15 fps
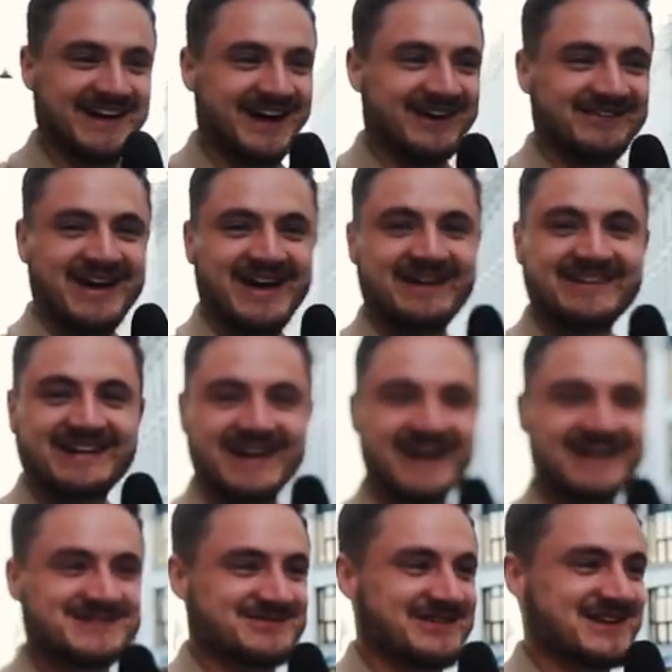over here, isn't it?
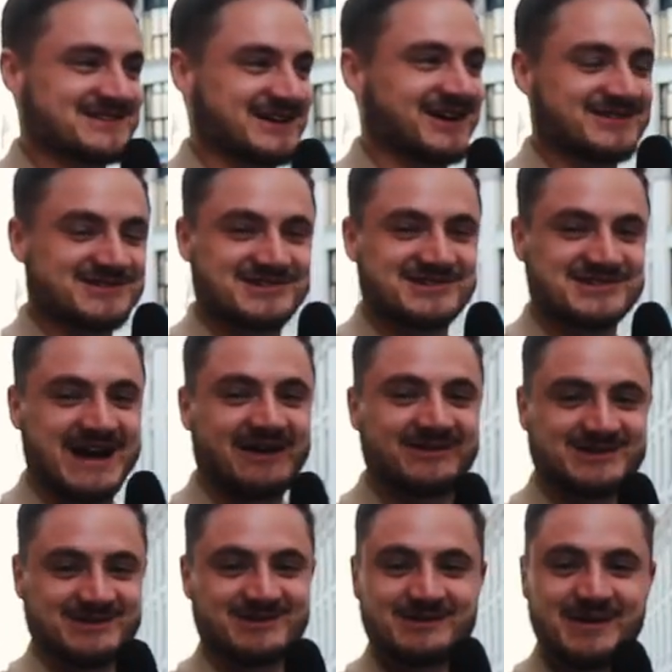I just realised I can't just
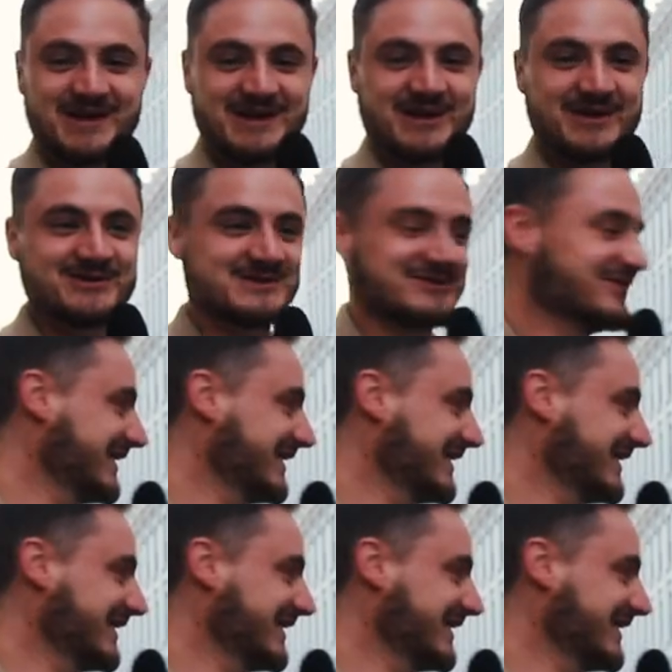shout, do you want to be in a YouTube